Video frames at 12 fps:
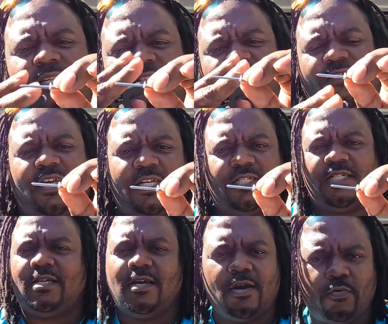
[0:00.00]
and it's flush.
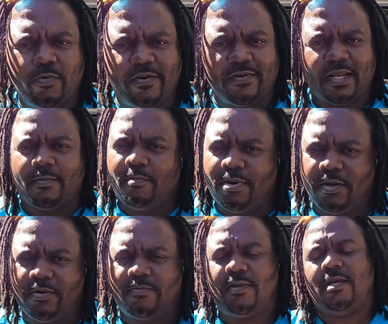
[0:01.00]
Rivet.
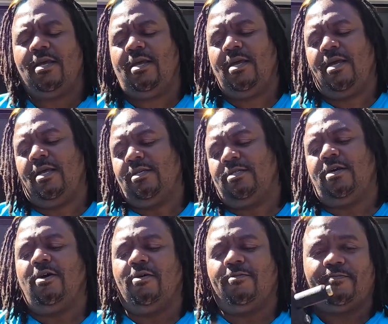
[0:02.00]
Boom.
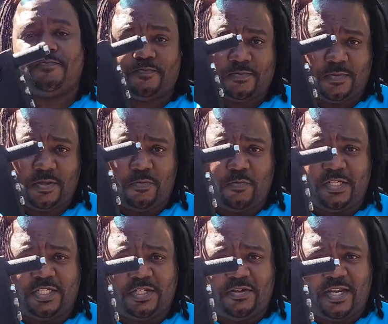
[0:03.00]
So
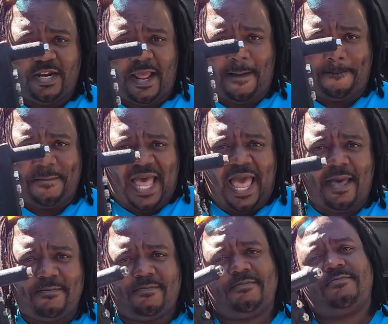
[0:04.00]
once you hear that
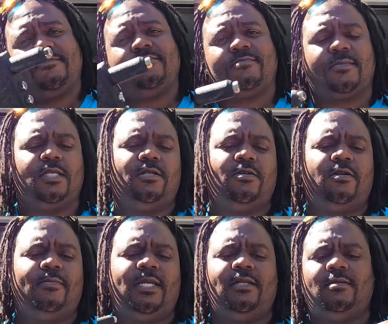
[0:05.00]
pop, you know what
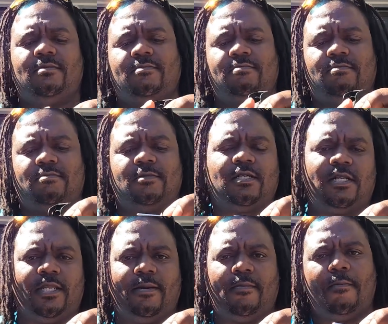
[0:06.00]
I mean?
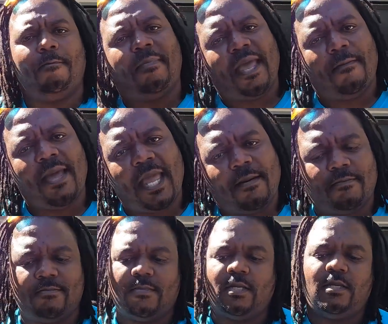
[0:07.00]
Clip. Bam, bam.
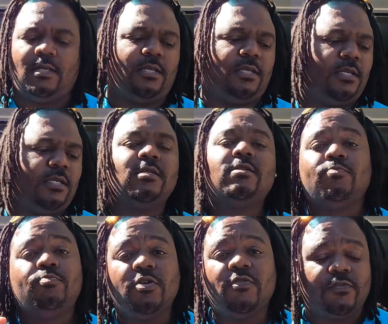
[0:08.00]
It's a
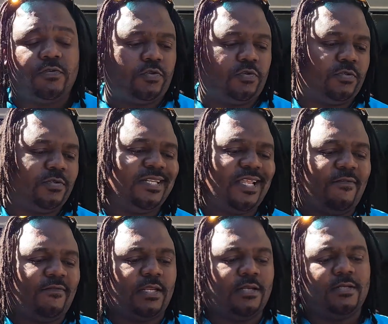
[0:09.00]
beautiful tool.
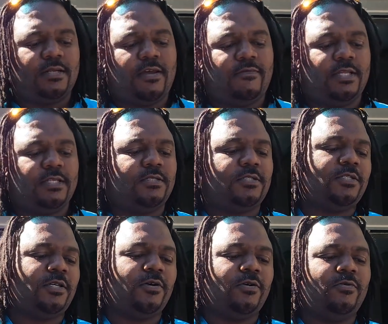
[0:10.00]
Love it.
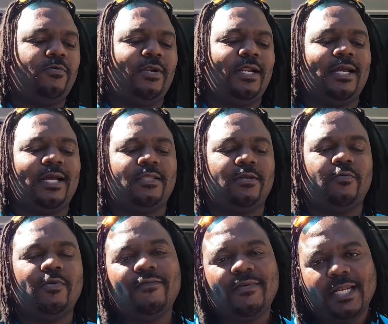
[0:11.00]
So when I got the
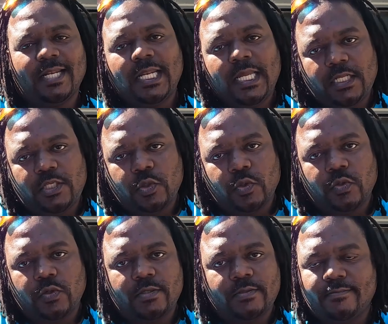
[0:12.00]
rivet nut
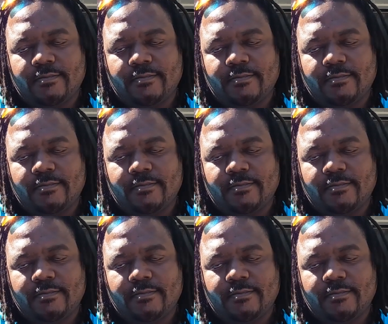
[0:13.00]
tool,